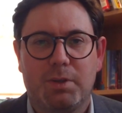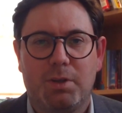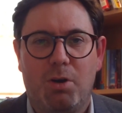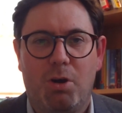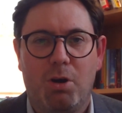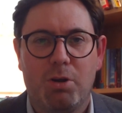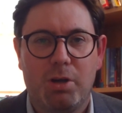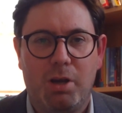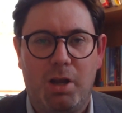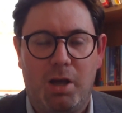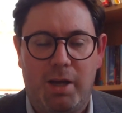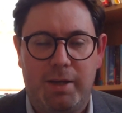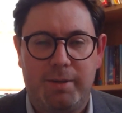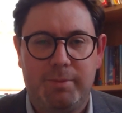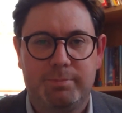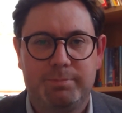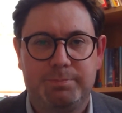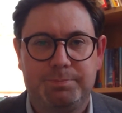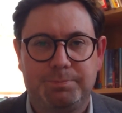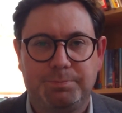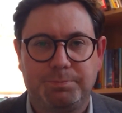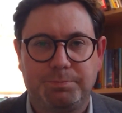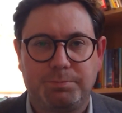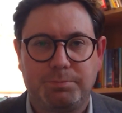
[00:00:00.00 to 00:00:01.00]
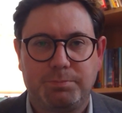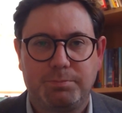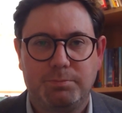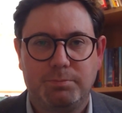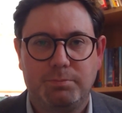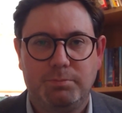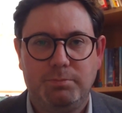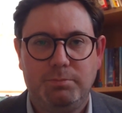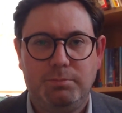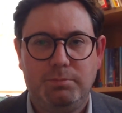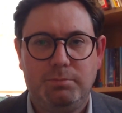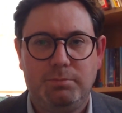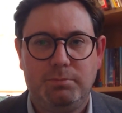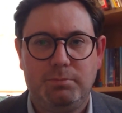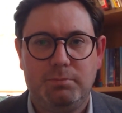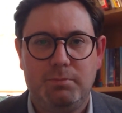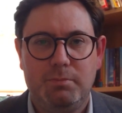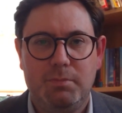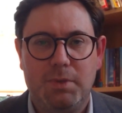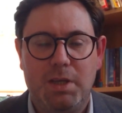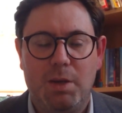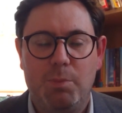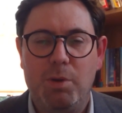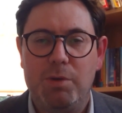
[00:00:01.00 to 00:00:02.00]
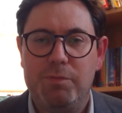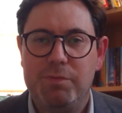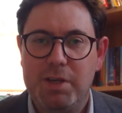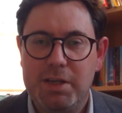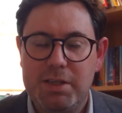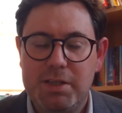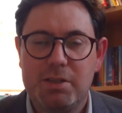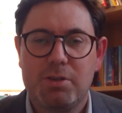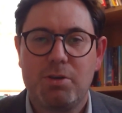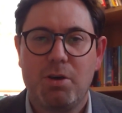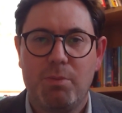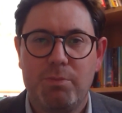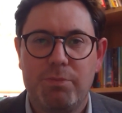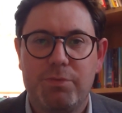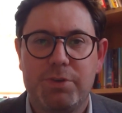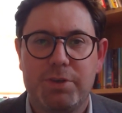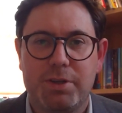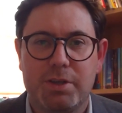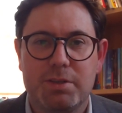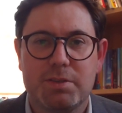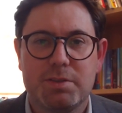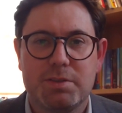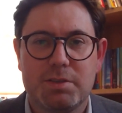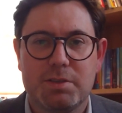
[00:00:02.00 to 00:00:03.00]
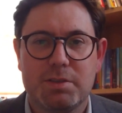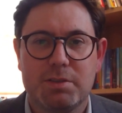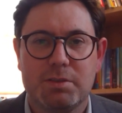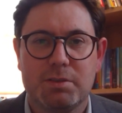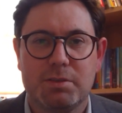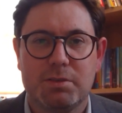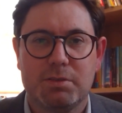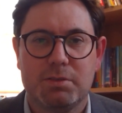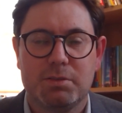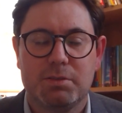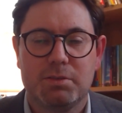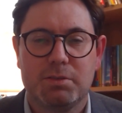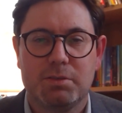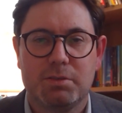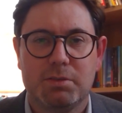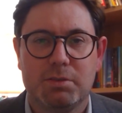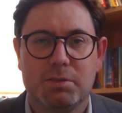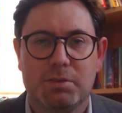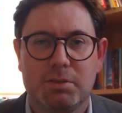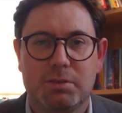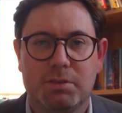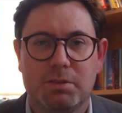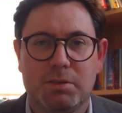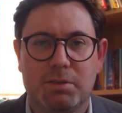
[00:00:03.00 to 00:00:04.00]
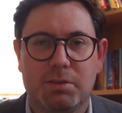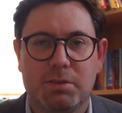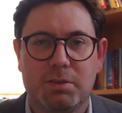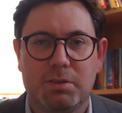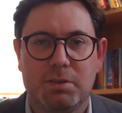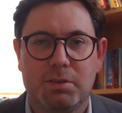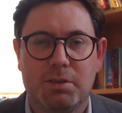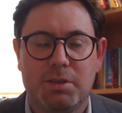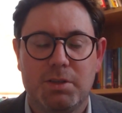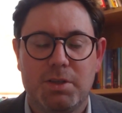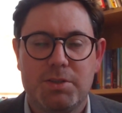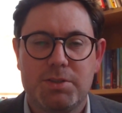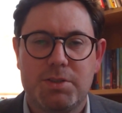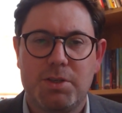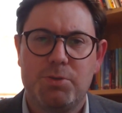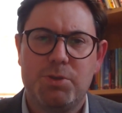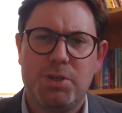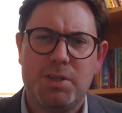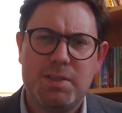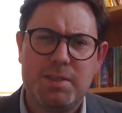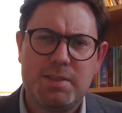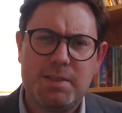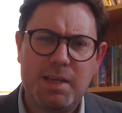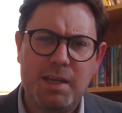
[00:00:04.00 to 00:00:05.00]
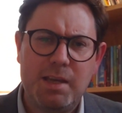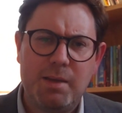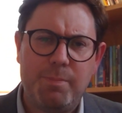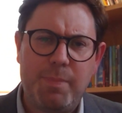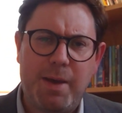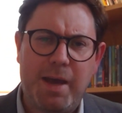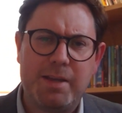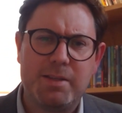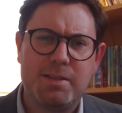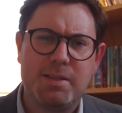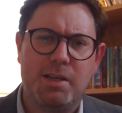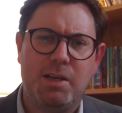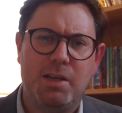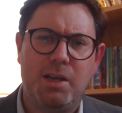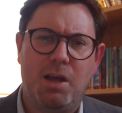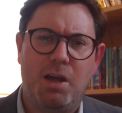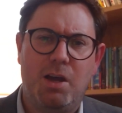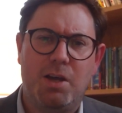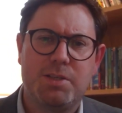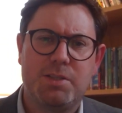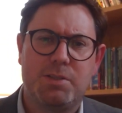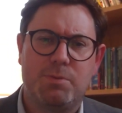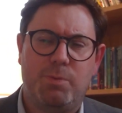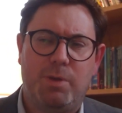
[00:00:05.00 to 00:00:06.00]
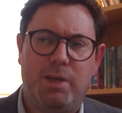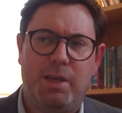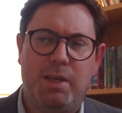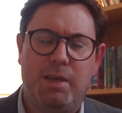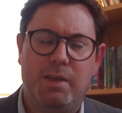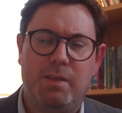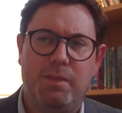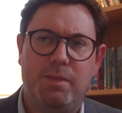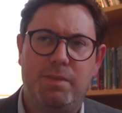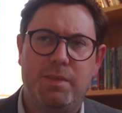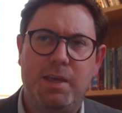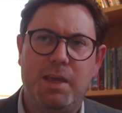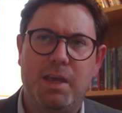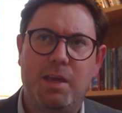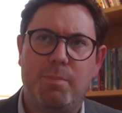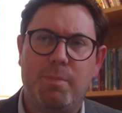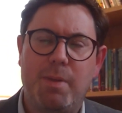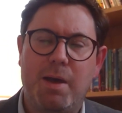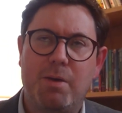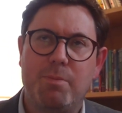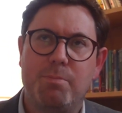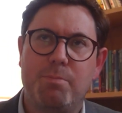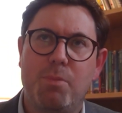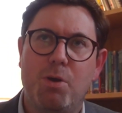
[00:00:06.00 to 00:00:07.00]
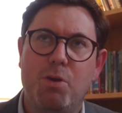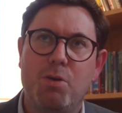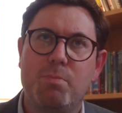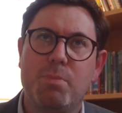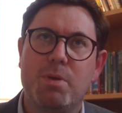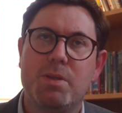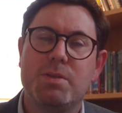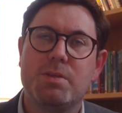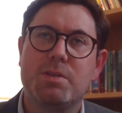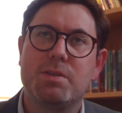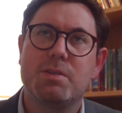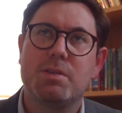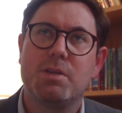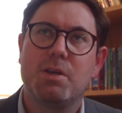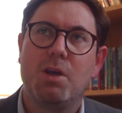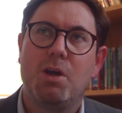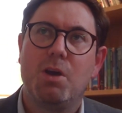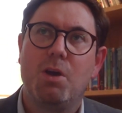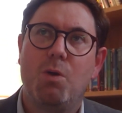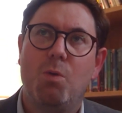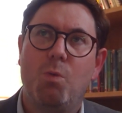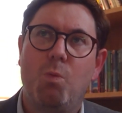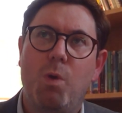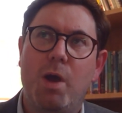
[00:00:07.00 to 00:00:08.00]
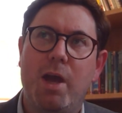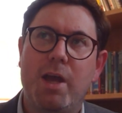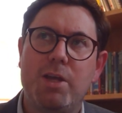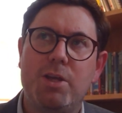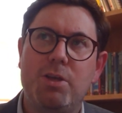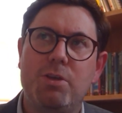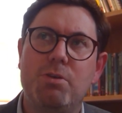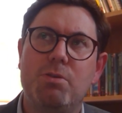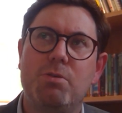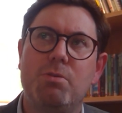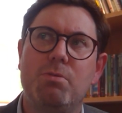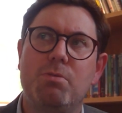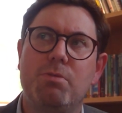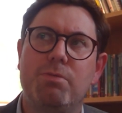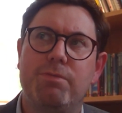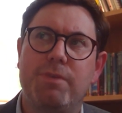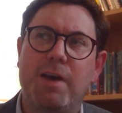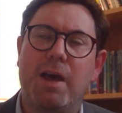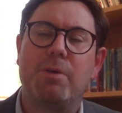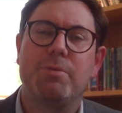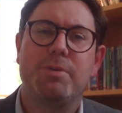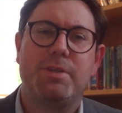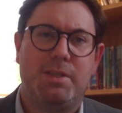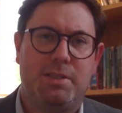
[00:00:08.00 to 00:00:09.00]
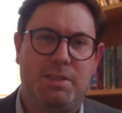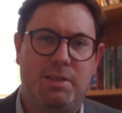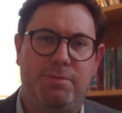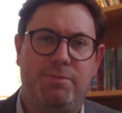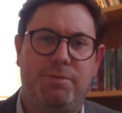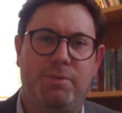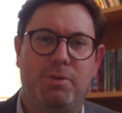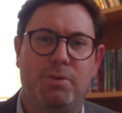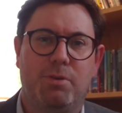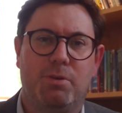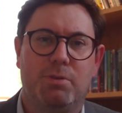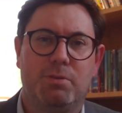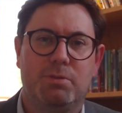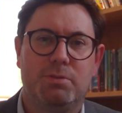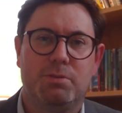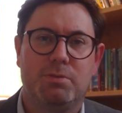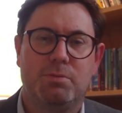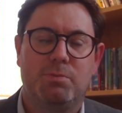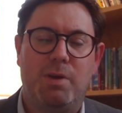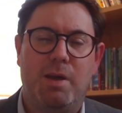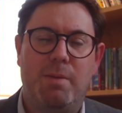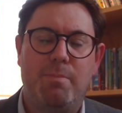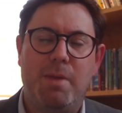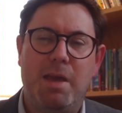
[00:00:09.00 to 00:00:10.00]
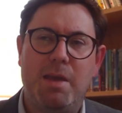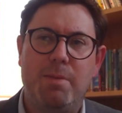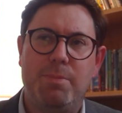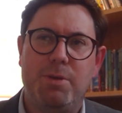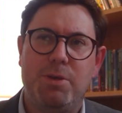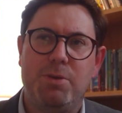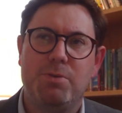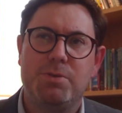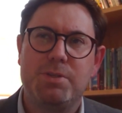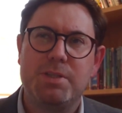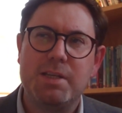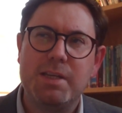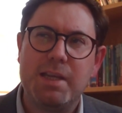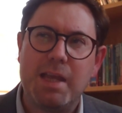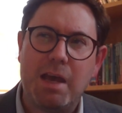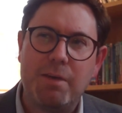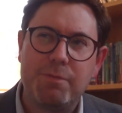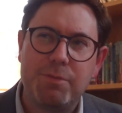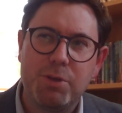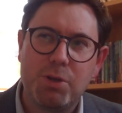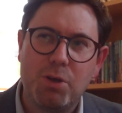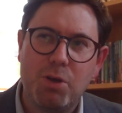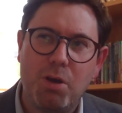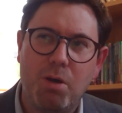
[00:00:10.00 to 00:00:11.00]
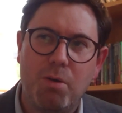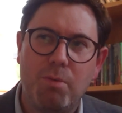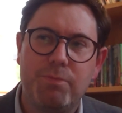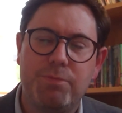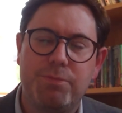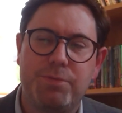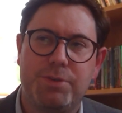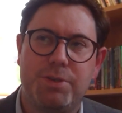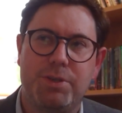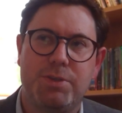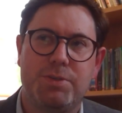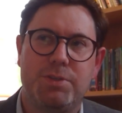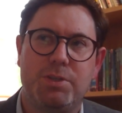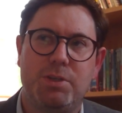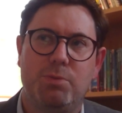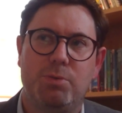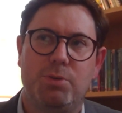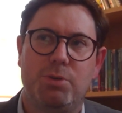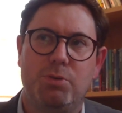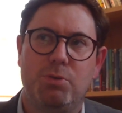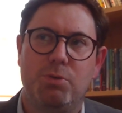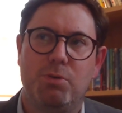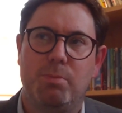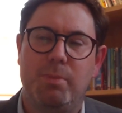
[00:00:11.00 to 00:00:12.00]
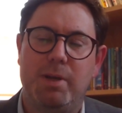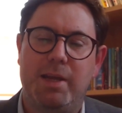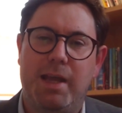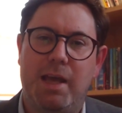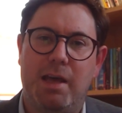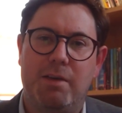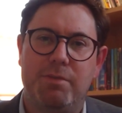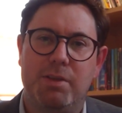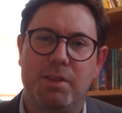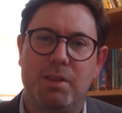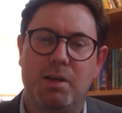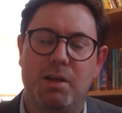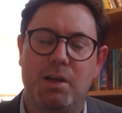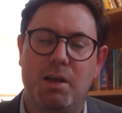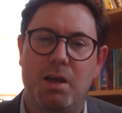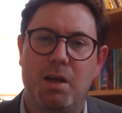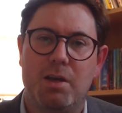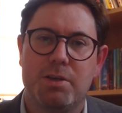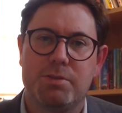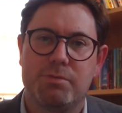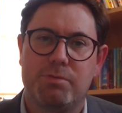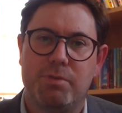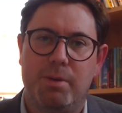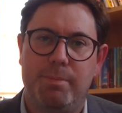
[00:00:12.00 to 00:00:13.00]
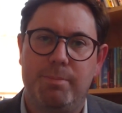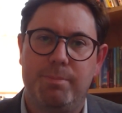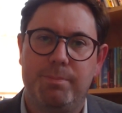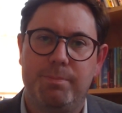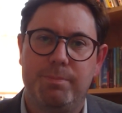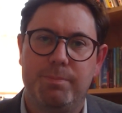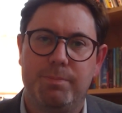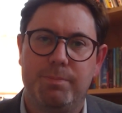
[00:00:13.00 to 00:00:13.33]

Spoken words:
online. And we've needed confidence. So just think back to last week and think about moments where you found it difficult, where maybe you didn't have the confidence you would normally have in the classroom.